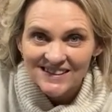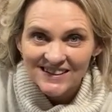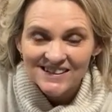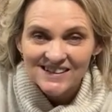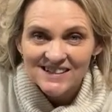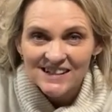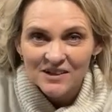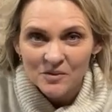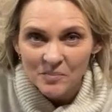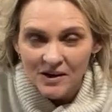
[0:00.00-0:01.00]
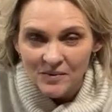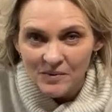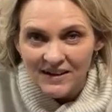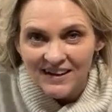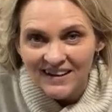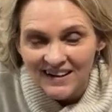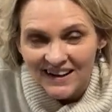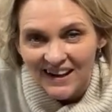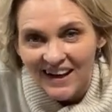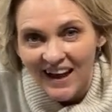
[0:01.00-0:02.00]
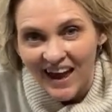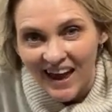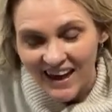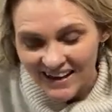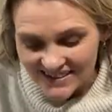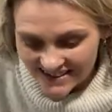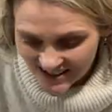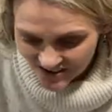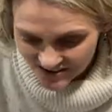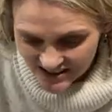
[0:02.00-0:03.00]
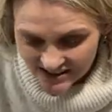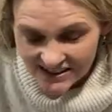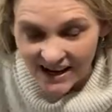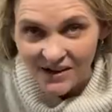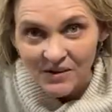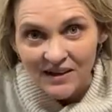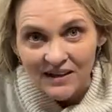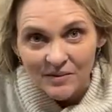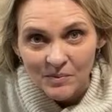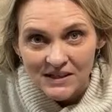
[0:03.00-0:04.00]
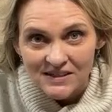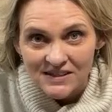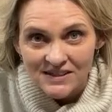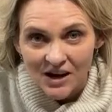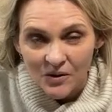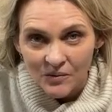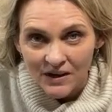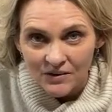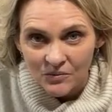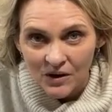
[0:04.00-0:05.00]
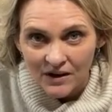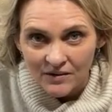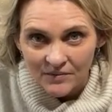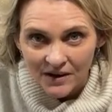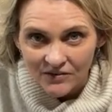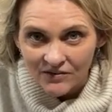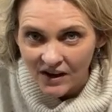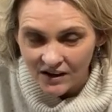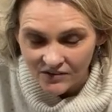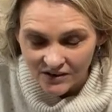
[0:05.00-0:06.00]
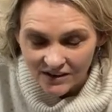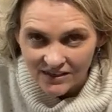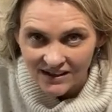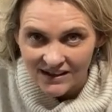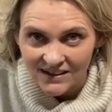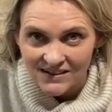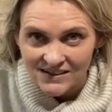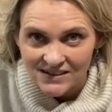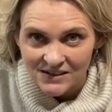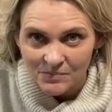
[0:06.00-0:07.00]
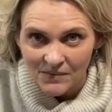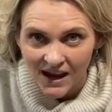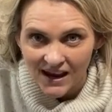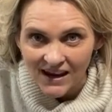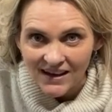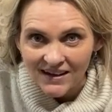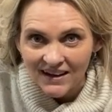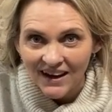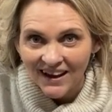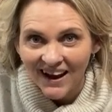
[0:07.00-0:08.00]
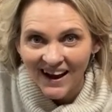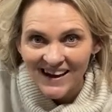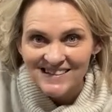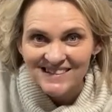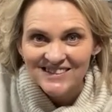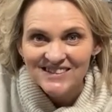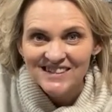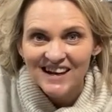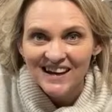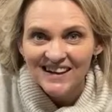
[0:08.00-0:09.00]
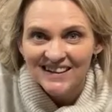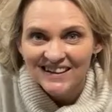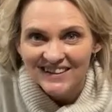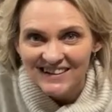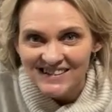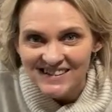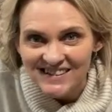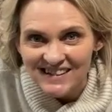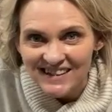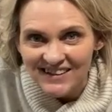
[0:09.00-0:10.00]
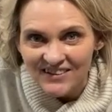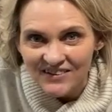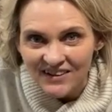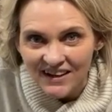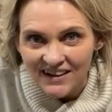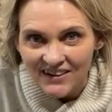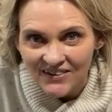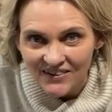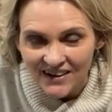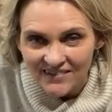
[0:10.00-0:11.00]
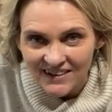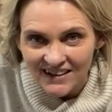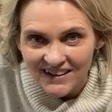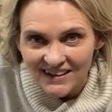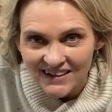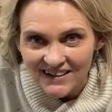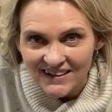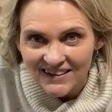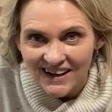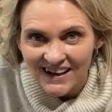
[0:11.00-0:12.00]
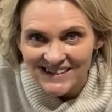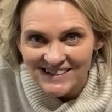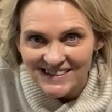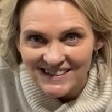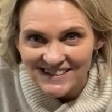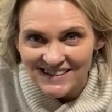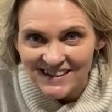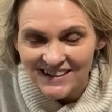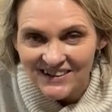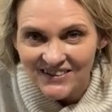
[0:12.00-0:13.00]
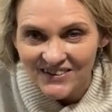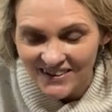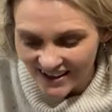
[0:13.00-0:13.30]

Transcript: Good to see you, Barbara. And so today we're going to be sewing one of my favorite things to make. Hi, Suzette. Good to see you. Hello, Evelyn. Nice to see you.